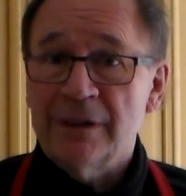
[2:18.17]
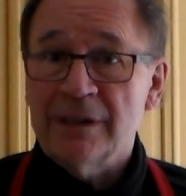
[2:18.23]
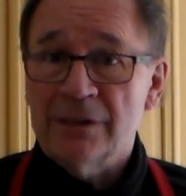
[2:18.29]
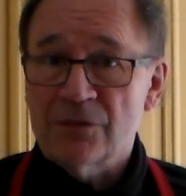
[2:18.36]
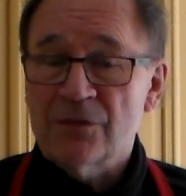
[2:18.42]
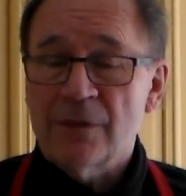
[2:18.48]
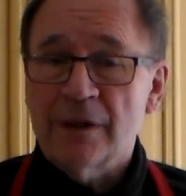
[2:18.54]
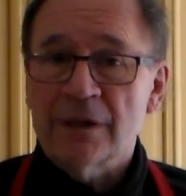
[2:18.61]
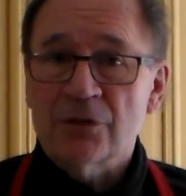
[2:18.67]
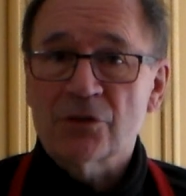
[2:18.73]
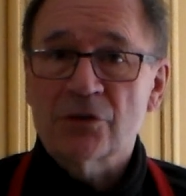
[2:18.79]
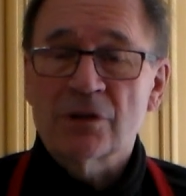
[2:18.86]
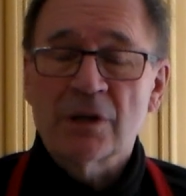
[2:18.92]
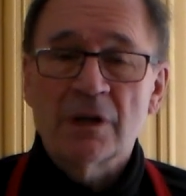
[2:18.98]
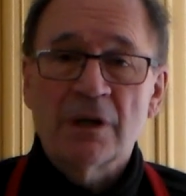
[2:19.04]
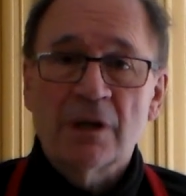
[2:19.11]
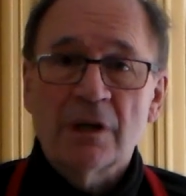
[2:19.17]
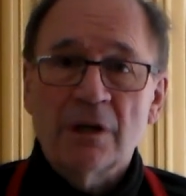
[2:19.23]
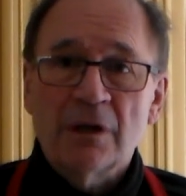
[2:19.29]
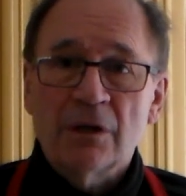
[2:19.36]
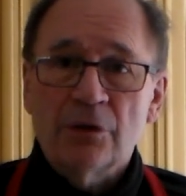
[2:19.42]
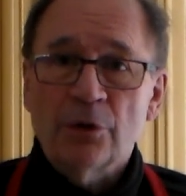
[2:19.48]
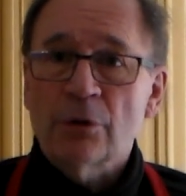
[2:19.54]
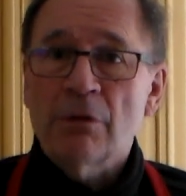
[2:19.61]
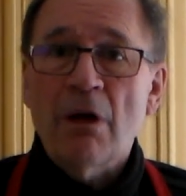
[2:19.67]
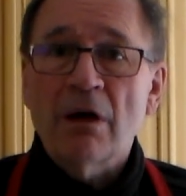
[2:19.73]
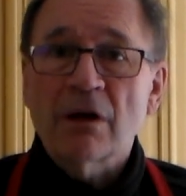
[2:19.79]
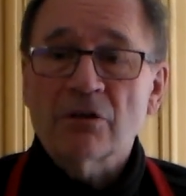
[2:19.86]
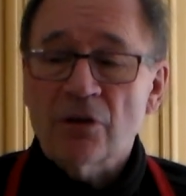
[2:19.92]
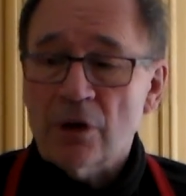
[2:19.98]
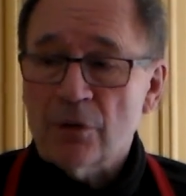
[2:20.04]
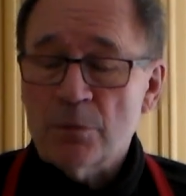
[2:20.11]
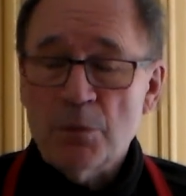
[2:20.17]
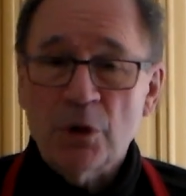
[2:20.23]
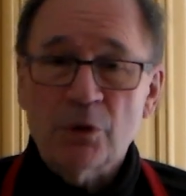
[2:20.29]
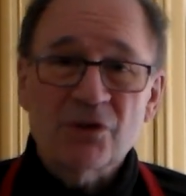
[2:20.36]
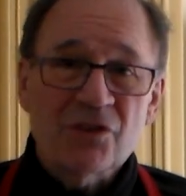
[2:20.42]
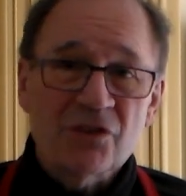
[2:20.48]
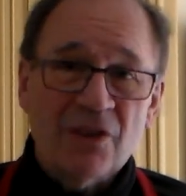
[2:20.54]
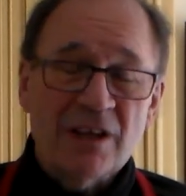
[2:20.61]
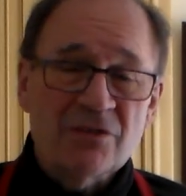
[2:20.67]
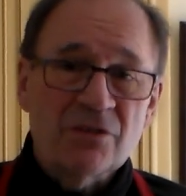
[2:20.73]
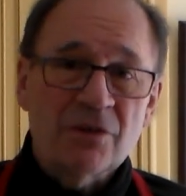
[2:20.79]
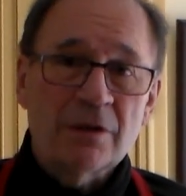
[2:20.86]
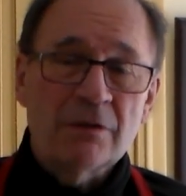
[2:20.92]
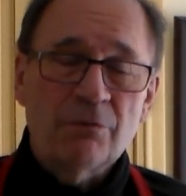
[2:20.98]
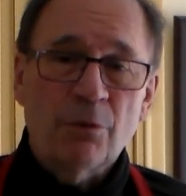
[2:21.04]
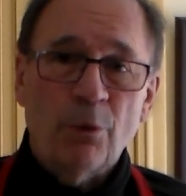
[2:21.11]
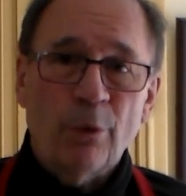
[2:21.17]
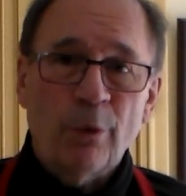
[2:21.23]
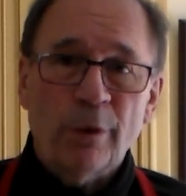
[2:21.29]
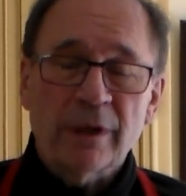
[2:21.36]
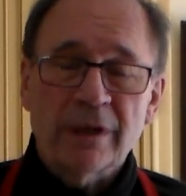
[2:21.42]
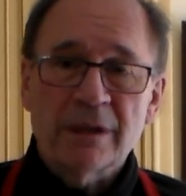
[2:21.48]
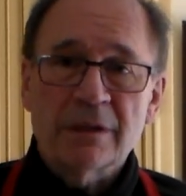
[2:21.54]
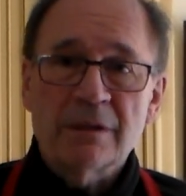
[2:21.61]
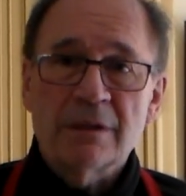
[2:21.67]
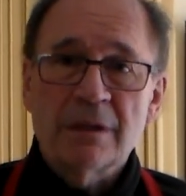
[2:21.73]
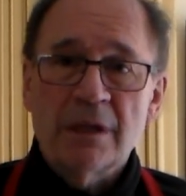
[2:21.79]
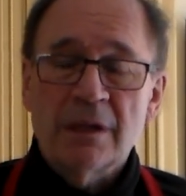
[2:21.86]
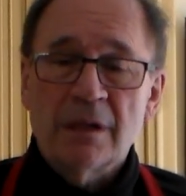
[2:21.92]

it's this: your lungs are the most sensitive organ